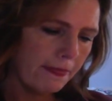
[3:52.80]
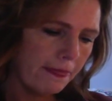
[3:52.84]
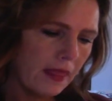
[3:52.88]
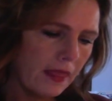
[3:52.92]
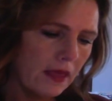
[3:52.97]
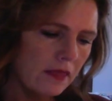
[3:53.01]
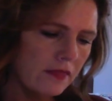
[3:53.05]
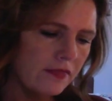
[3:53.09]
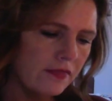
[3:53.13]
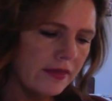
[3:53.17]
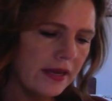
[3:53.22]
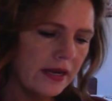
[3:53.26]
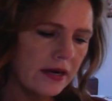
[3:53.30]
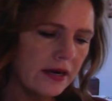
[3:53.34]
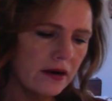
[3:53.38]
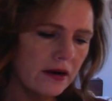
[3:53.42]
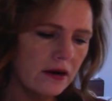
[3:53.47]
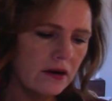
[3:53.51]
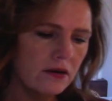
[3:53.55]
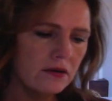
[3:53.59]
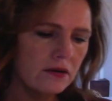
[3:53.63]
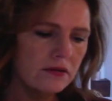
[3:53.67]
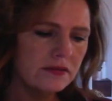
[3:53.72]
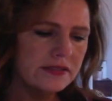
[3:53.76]

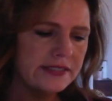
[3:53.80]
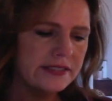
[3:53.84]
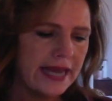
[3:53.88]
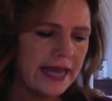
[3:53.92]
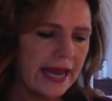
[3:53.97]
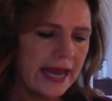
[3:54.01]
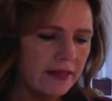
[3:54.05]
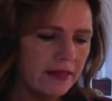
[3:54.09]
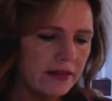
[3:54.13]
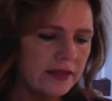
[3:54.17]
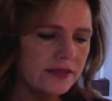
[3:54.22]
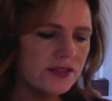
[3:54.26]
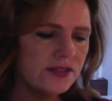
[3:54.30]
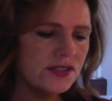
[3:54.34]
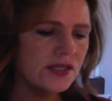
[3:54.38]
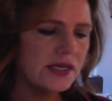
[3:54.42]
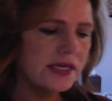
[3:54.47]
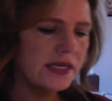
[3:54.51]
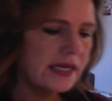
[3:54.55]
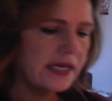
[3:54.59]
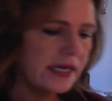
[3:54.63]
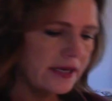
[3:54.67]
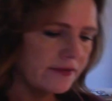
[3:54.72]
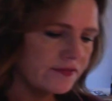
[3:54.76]
their talents,
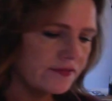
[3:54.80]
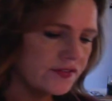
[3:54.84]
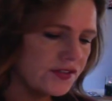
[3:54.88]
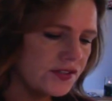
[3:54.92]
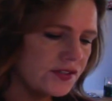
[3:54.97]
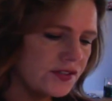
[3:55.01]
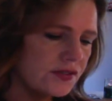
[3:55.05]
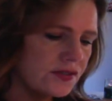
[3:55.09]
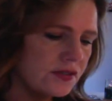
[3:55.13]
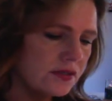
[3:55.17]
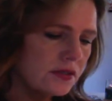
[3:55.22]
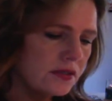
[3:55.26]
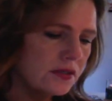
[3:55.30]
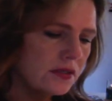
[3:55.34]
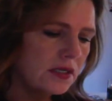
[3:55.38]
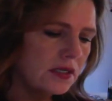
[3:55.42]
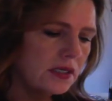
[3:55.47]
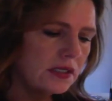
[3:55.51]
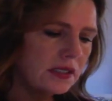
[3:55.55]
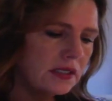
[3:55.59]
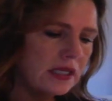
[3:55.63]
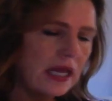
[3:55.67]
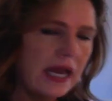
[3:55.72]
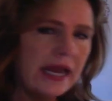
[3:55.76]
gifts,
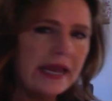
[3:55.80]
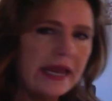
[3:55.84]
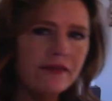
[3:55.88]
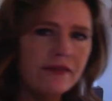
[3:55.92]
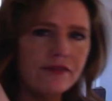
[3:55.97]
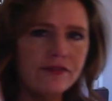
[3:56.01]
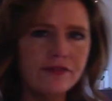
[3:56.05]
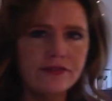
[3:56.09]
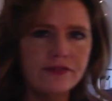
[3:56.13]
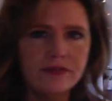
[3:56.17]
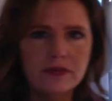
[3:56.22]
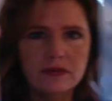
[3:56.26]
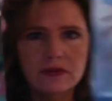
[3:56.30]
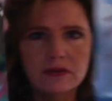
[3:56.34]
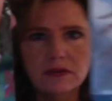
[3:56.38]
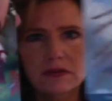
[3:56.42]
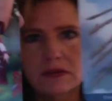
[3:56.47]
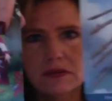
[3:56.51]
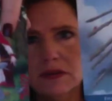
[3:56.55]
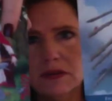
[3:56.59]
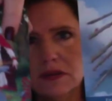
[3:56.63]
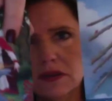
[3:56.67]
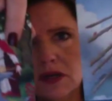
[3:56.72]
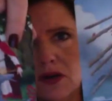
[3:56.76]
life,
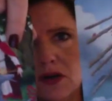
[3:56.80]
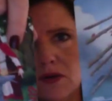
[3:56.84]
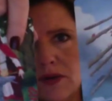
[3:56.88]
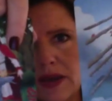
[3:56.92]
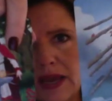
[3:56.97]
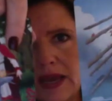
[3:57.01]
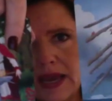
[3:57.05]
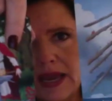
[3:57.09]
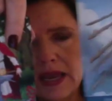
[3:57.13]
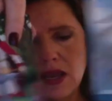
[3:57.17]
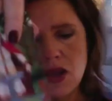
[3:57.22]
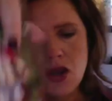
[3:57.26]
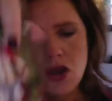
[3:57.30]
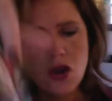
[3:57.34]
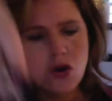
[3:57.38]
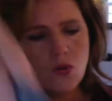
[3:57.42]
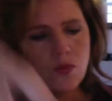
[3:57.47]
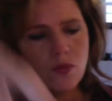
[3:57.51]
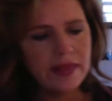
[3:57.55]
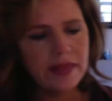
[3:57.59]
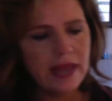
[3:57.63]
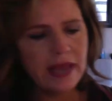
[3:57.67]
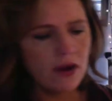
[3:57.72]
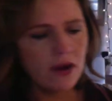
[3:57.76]
okay?
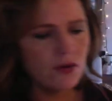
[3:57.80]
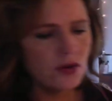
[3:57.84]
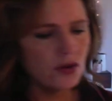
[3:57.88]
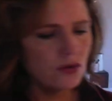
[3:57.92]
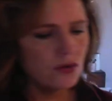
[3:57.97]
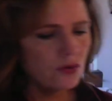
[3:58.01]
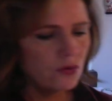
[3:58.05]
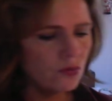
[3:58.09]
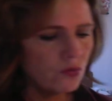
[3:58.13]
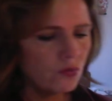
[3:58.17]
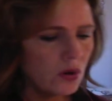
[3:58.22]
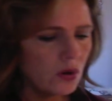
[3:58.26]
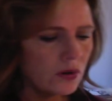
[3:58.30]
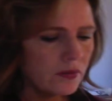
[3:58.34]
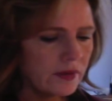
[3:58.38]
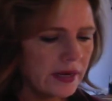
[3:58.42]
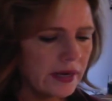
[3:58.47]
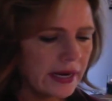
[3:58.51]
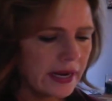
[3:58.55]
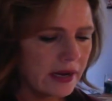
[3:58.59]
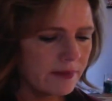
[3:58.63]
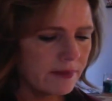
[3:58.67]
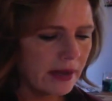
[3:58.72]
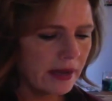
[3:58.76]
Without you
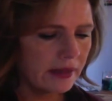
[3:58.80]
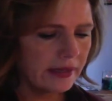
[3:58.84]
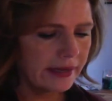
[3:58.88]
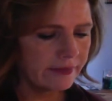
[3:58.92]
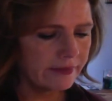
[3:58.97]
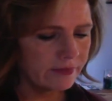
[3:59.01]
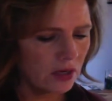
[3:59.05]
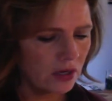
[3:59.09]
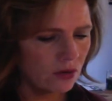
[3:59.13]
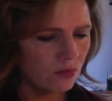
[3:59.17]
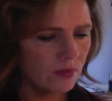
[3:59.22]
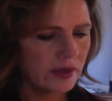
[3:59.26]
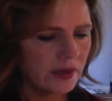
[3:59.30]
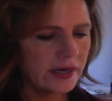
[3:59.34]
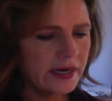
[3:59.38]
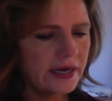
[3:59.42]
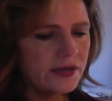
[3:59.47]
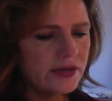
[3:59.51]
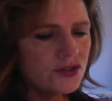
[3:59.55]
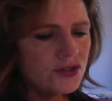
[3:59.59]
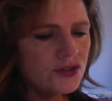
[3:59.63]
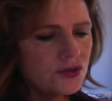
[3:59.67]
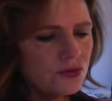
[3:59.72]
worrying about like, oh, what did I do